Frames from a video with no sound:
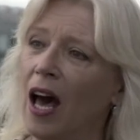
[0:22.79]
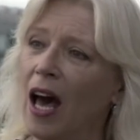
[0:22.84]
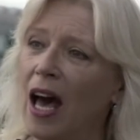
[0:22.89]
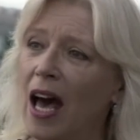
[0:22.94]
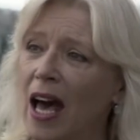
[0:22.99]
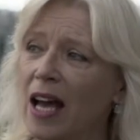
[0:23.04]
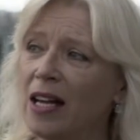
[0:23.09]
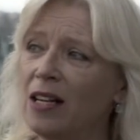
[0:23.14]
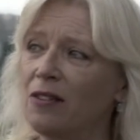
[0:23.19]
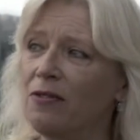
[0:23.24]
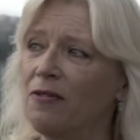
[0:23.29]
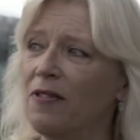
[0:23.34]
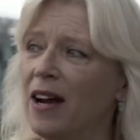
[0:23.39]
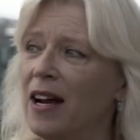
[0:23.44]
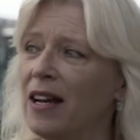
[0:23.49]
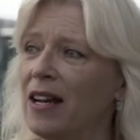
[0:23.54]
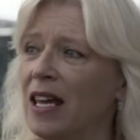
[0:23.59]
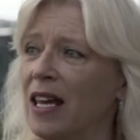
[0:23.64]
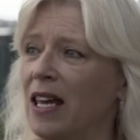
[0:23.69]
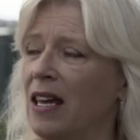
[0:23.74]
and
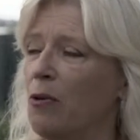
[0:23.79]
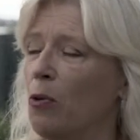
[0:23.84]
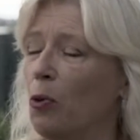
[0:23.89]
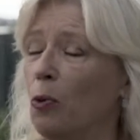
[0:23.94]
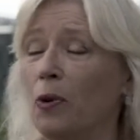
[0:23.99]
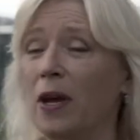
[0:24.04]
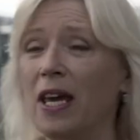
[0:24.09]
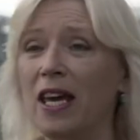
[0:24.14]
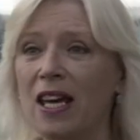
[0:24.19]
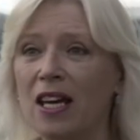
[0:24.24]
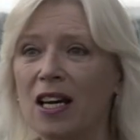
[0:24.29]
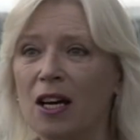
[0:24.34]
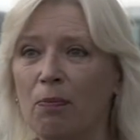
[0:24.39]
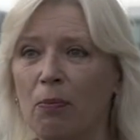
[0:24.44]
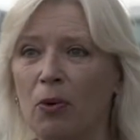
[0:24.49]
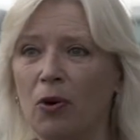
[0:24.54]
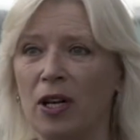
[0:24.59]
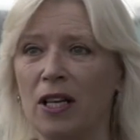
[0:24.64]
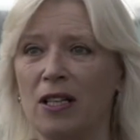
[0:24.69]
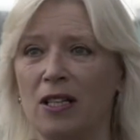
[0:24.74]
very weak
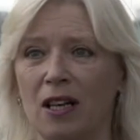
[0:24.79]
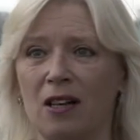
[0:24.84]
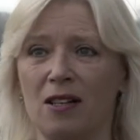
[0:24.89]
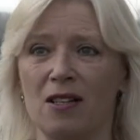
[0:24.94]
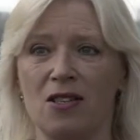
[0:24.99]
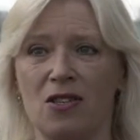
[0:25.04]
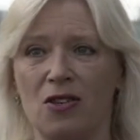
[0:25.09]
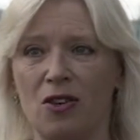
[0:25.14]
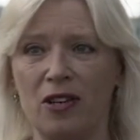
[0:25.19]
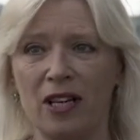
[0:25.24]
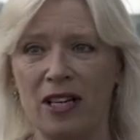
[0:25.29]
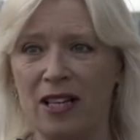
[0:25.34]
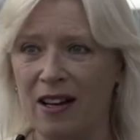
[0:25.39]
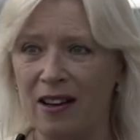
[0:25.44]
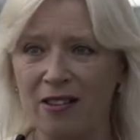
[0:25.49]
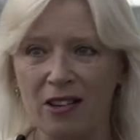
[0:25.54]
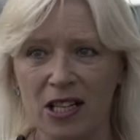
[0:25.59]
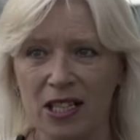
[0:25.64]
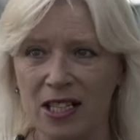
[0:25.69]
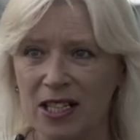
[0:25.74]
political
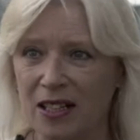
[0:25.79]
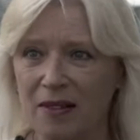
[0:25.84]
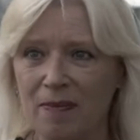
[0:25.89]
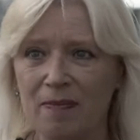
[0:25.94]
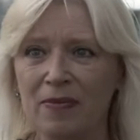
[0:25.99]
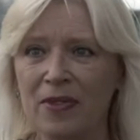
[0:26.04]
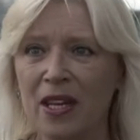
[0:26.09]
solidarity.